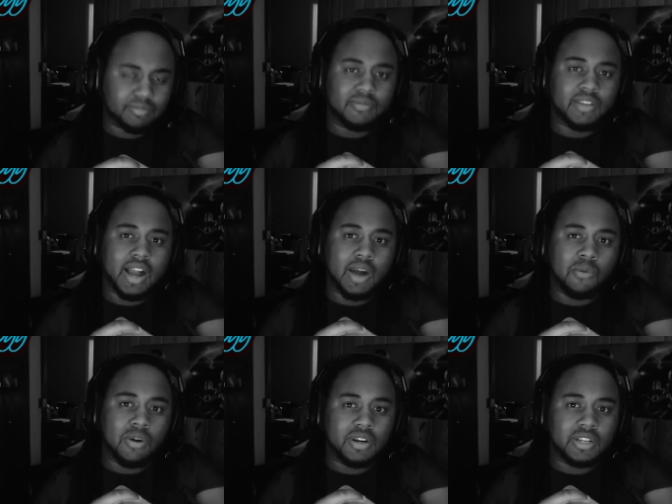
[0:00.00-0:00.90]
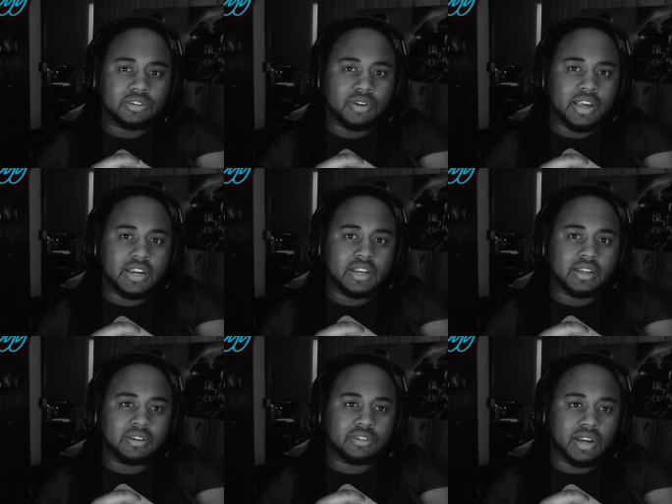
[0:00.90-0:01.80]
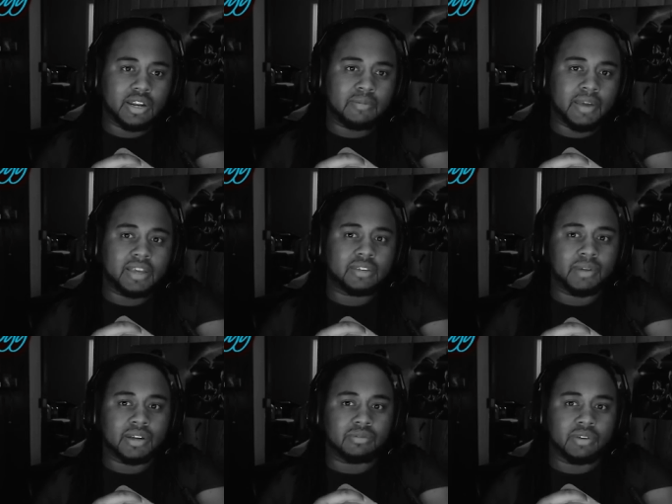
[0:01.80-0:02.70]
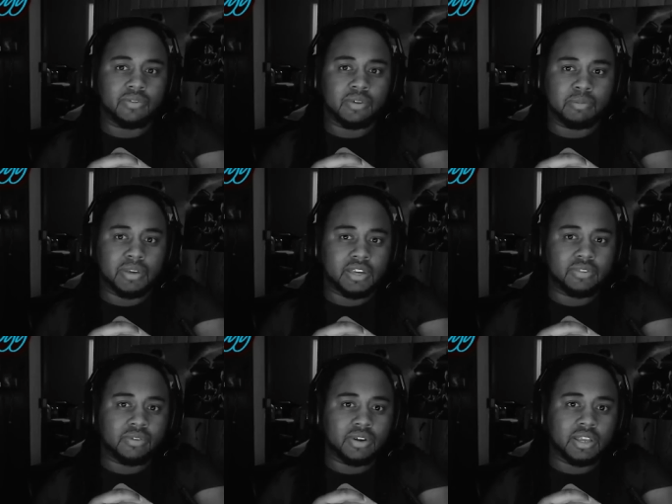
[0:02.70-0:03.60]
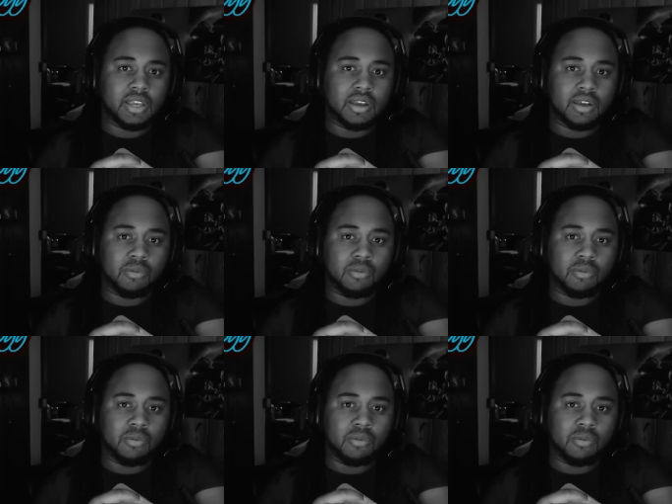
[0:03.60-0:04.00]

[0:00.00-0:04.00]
I want to trade it, trade in my Xbox One for PS4 to get